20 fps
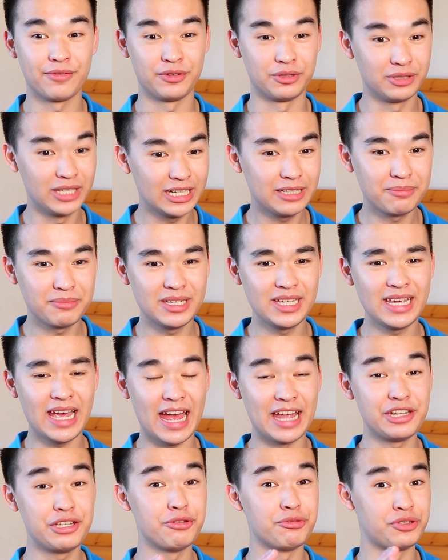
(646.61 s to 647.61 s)
If you're like me
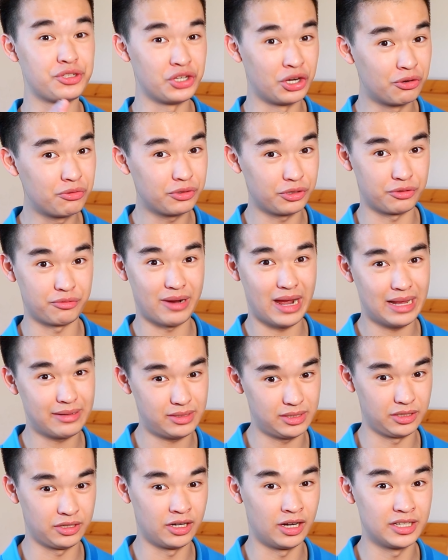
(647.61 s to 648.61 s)
and you don't
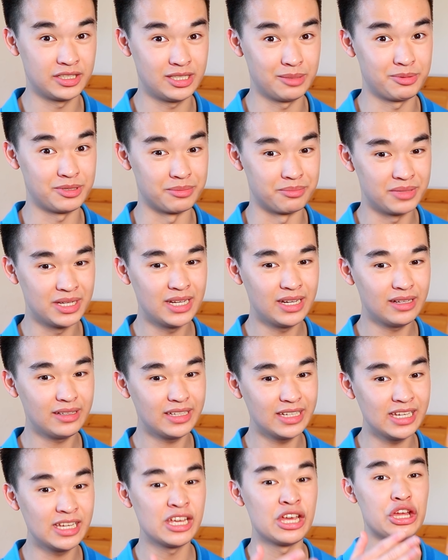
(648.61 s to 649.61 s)
grasp the concepts
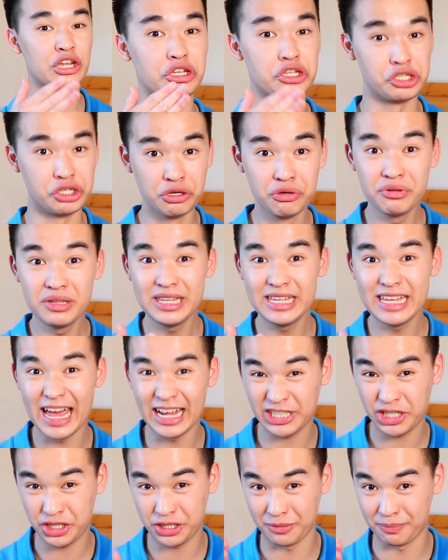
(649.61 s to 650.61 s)
immediately, do the
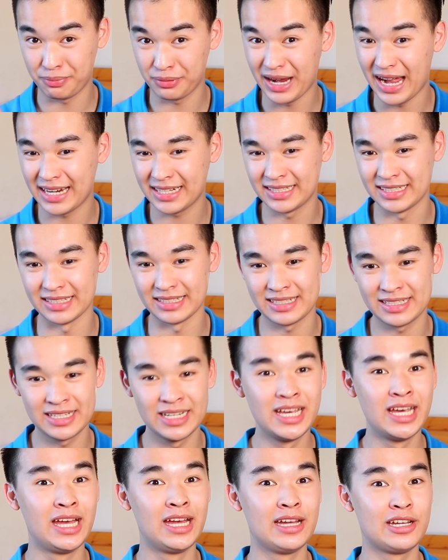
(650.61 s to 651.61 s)
extra practice.
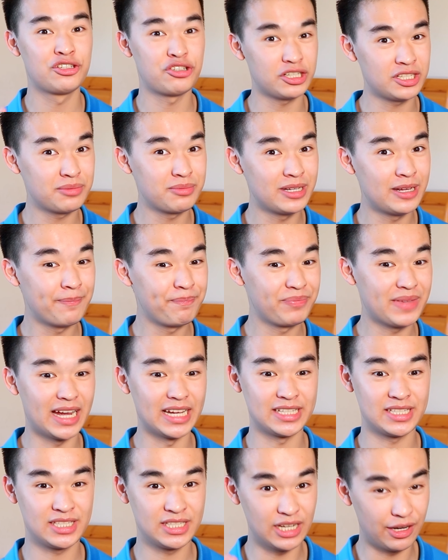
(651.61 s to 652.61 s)
Trust me, I
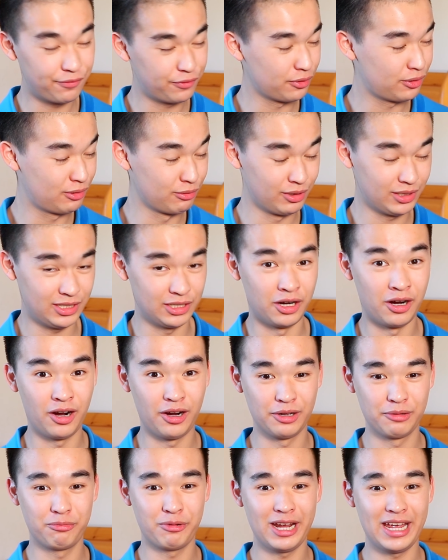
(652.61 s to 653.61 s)
suffered through it the
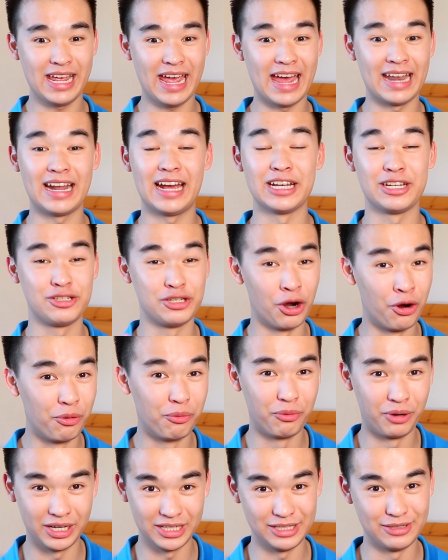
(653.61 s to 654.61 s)
hard way and I
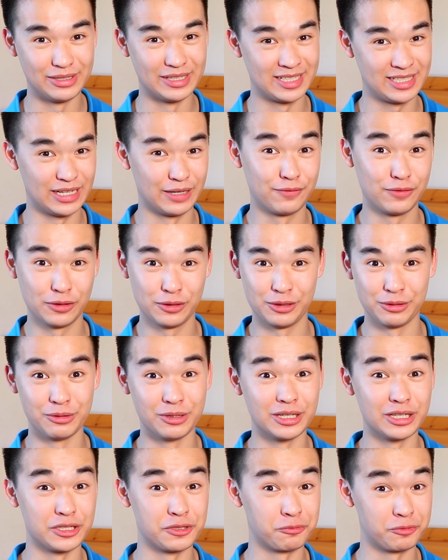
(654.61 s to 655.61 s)
don't want you to suffer through
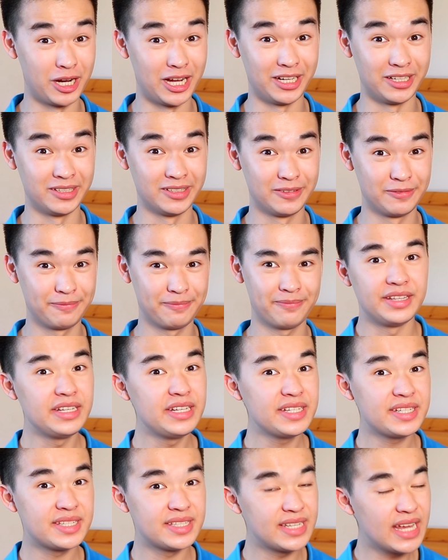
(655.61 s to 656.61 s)
it as well.
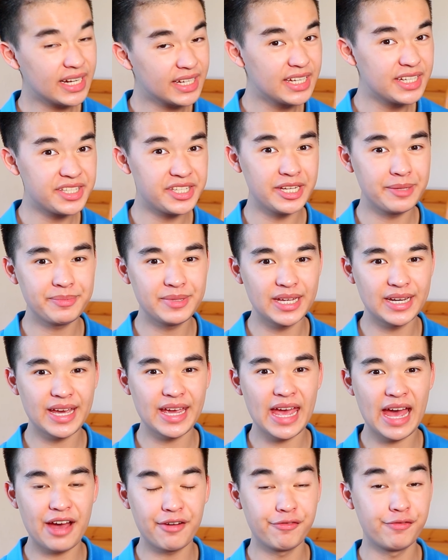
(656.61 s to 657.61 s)
The second tip that I
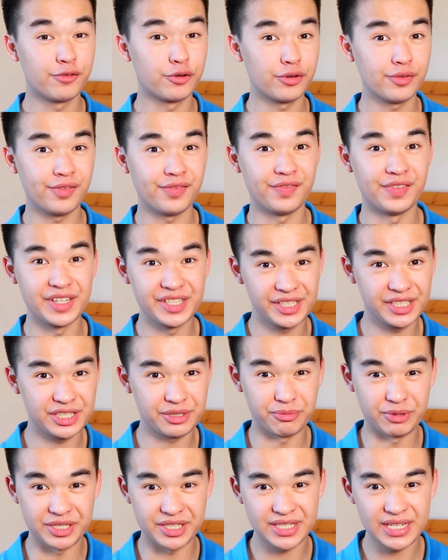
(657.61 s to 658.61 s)
have for
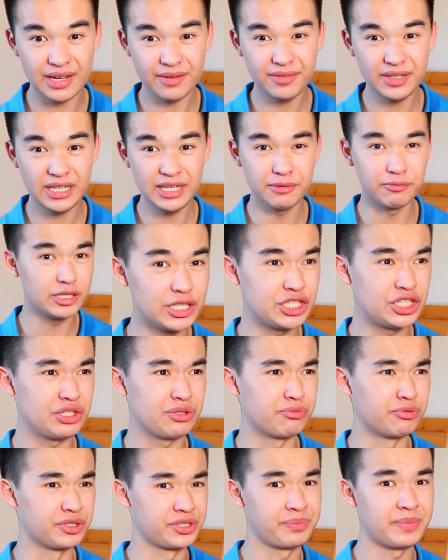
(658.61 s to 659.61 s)
Physics 170,
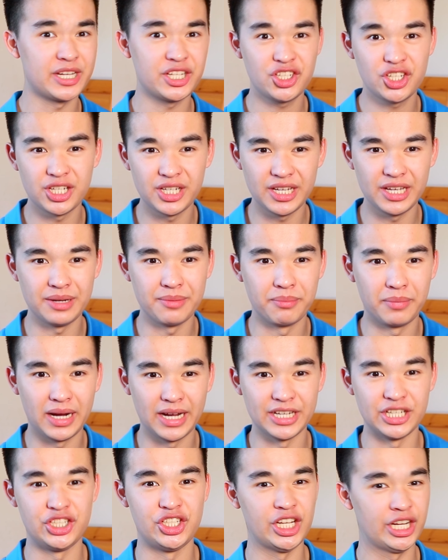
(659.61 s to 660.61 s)
which was mentioned in
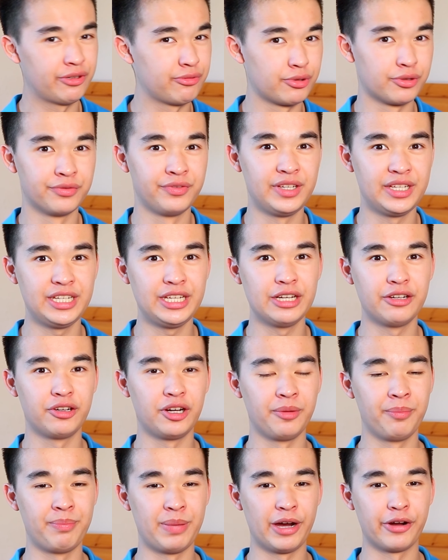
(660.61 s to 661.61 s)
my general video
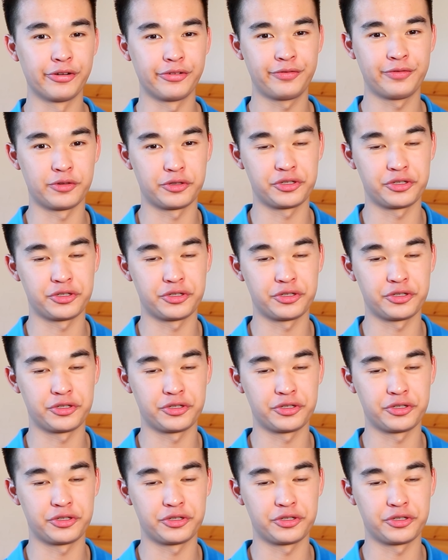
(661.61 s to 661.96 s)
about